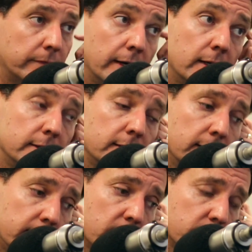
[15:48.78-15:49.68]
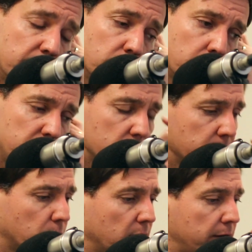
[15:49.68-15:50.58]
Yeah, it does mean we'll be
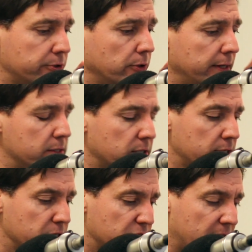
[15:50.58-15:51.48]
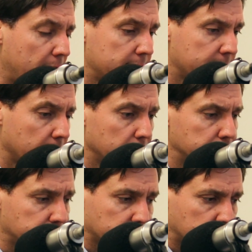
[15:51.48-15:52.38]
using more hydro. And it's not just that.
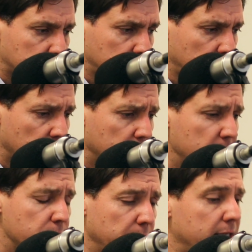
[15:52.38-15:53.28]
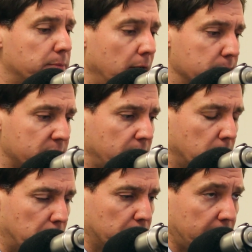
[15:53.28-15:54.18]
These new heat pumps that
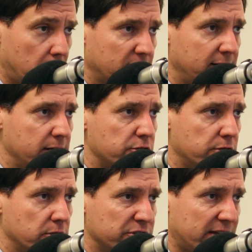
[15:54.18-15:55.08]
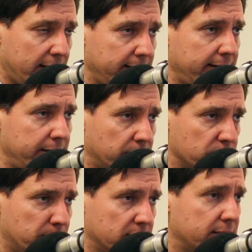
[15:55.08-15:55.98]
are both air conditioners and
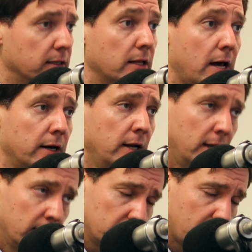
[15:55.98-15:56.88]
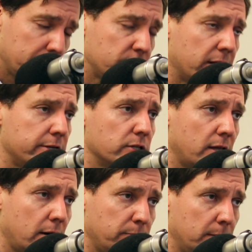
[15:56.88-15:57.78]
heaters built in a lot. Climate change, a
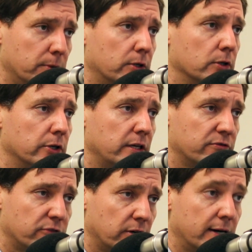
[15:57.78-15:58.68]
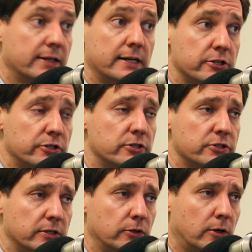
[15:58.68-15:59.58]
lot of people are looking for air
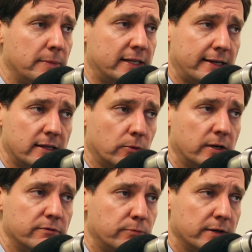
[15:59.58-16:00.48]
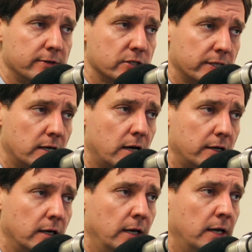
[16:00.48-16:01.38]
conditioners in the lower mainland that would have previously
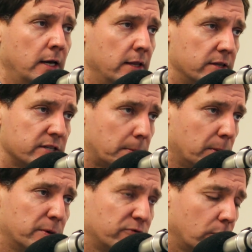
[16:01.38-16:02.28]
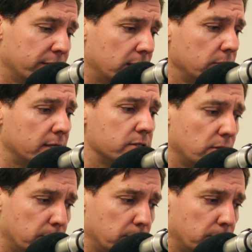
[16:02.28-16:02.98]
gone the summer before without, and